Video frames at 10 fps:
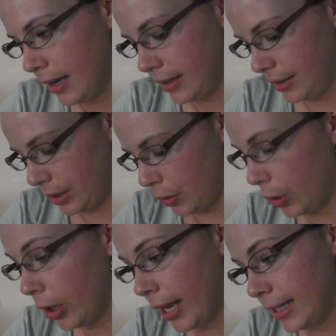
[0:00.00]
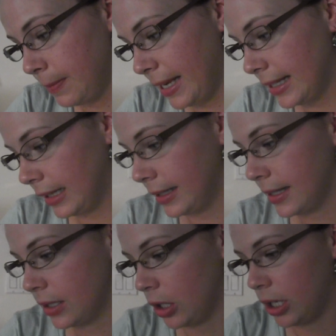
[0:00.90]
so hurricanes basically
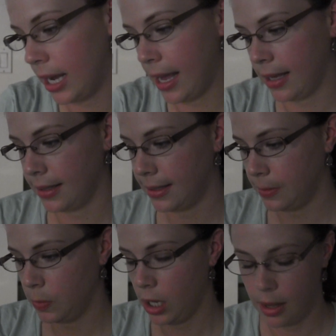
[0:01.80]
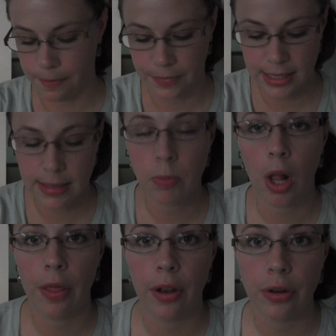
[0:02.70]
start as small
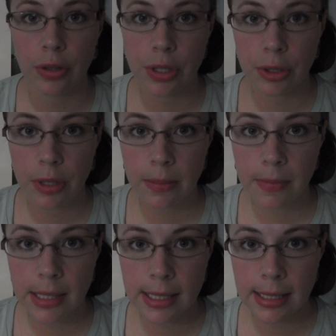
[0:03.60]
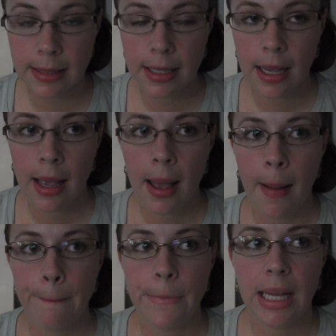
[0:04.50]
thunderstorms,
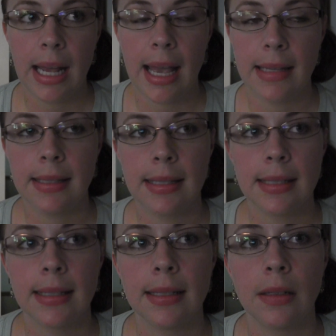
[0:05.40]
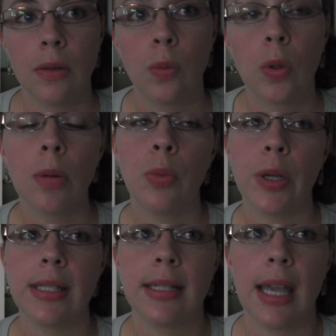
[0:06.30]
but as warm,
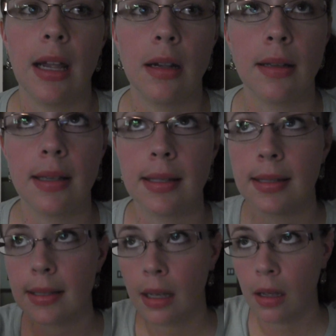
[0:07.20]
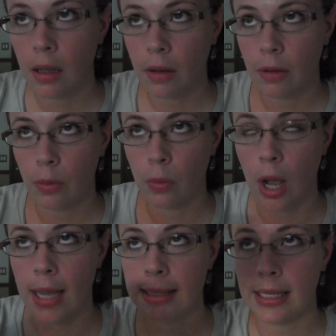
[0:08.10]
moist air is
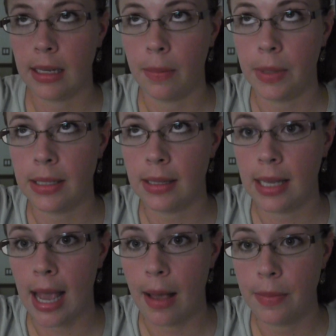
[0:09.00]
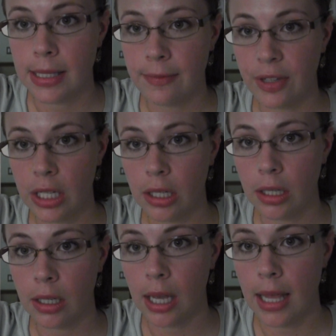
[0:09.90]
rising up into the
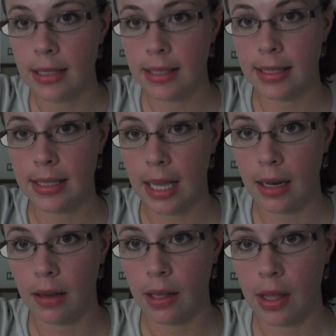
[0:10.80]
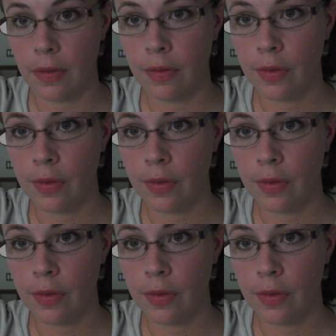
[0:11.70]
atmosphere, instead of